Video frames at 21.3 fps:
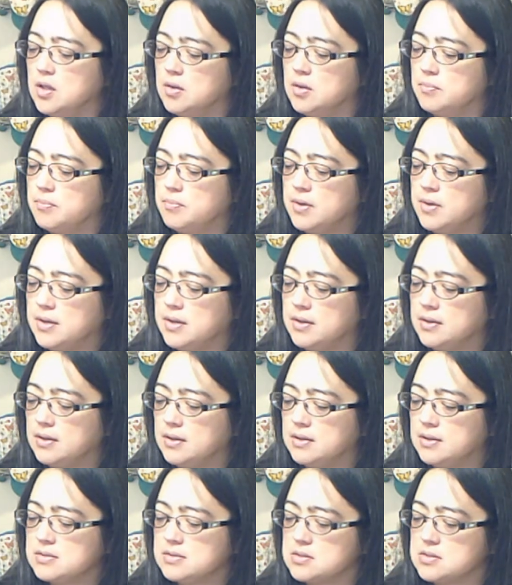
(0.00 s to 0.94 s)
But
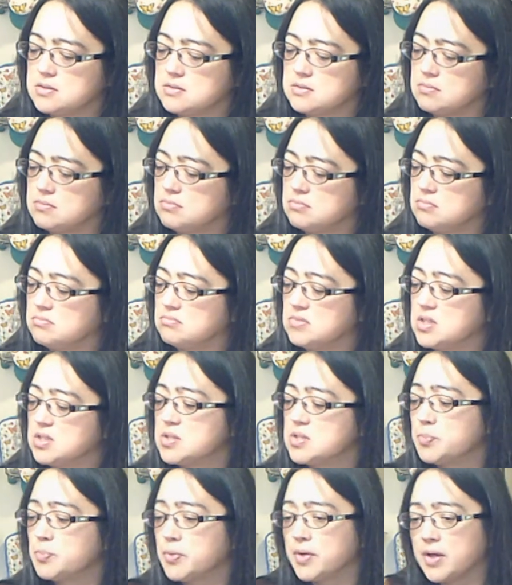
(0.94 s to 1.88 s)
it's
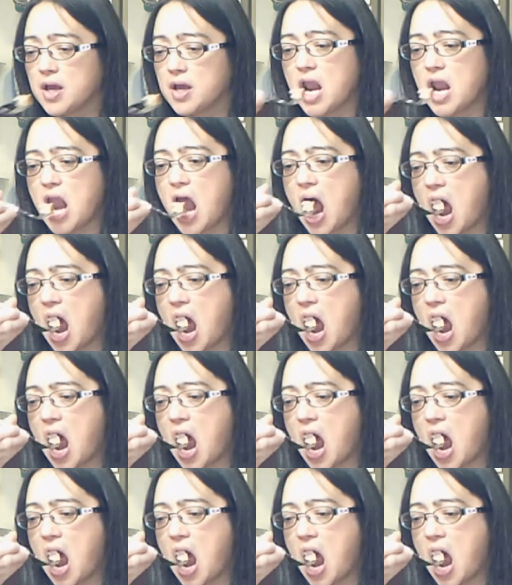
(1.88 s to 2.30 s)
pretty good.